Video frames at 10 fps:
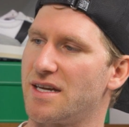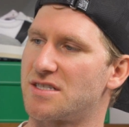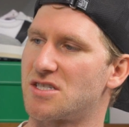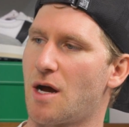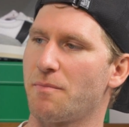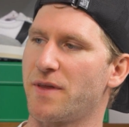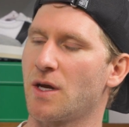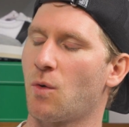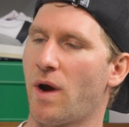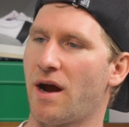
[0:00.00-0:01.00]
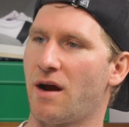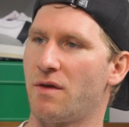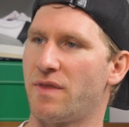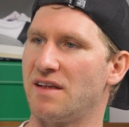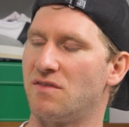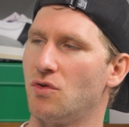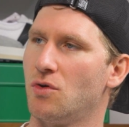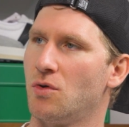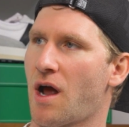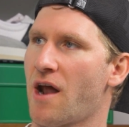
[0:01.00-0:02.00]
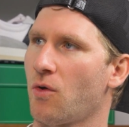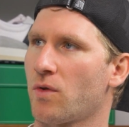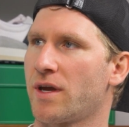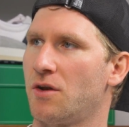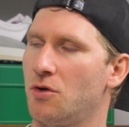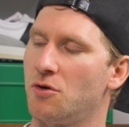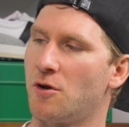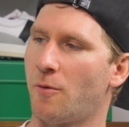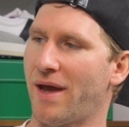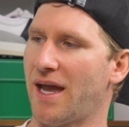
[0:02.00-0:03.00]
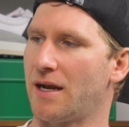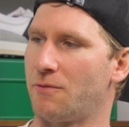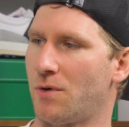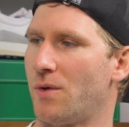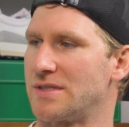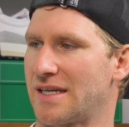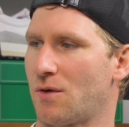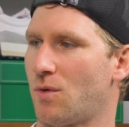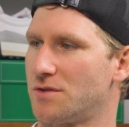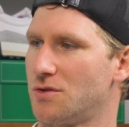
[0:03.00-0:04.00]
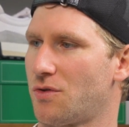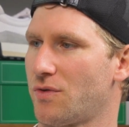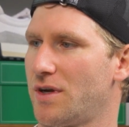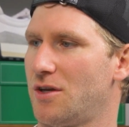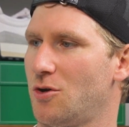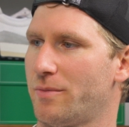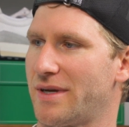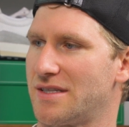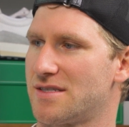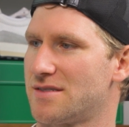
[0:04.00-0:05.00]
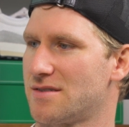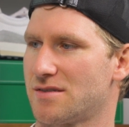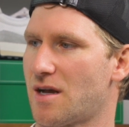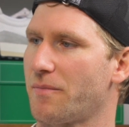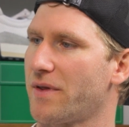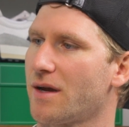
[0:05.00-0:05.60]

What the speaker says: it's something where they do not only a new domain. What was it, like 123 humans something?